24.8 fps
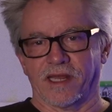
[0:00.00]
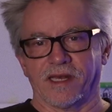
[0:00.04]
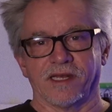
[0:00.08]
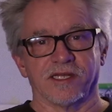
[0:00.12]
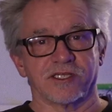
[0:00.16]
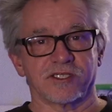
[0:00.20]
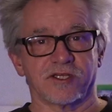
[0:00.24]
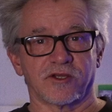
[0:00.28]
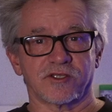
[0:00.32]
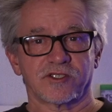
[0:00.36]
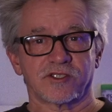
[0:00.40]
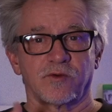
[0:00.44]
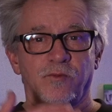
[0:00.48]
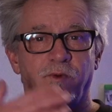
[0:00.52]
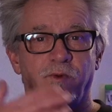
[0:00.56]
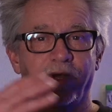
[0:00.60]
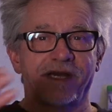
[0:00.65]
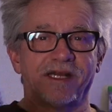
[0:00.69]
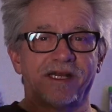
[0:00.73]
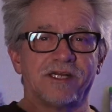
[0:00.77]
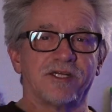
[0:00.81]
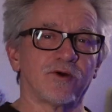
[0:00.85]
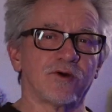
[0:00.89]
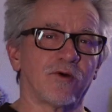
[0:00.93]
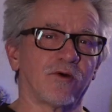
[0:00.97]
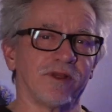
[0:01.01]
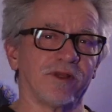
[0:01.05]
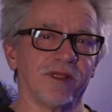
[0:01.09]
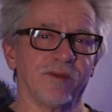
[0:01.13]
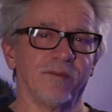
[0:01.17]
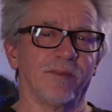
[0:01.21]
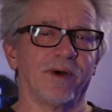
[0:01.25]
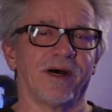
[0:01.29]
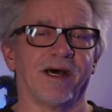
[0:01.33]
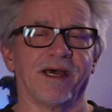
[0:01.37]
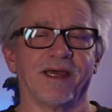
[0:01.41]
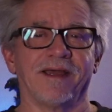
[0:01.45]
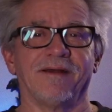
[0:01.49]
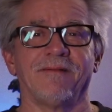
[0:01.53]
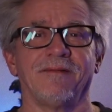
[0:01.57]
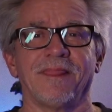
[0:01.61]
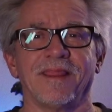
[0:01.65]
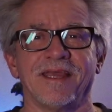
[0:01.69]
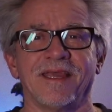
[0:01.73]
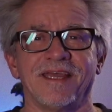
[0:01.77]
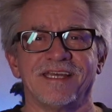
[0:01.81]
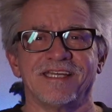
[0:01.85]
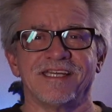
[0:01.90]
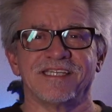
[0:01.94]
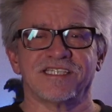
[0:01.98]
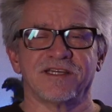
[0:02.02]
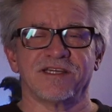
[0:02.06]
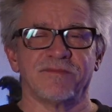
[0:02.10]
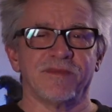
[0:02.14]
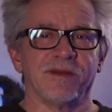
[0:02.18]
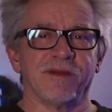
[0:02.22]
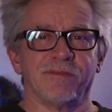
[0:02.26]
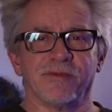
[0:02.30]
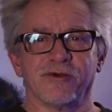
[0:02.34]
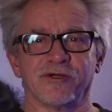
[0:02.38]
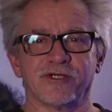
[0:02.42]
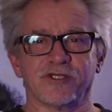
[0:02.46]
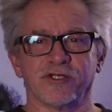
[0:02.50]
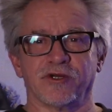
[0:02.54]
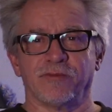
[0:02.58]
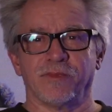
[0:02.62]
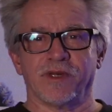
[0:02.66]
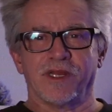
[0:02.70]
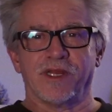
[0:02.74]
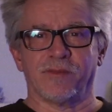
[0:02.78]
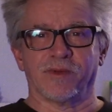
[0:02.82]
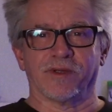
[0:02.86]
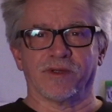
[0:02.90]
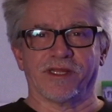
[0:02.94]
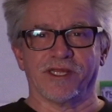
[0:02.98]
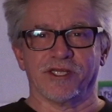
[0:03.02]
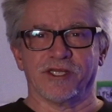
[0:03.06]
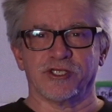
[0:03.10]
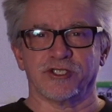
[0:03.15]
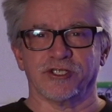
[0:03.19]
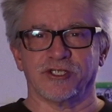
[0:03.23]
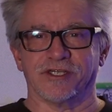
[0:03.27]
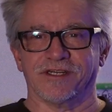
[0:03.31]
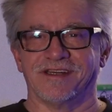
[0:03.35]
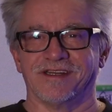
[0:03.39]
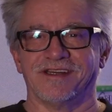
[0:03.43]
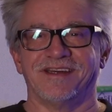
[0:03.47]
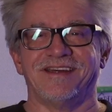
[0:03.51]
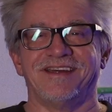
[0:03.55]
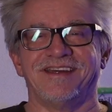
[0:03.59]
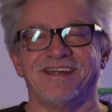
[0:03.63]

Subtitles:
And it's also why I didn't totally buy some of the emotional manipulation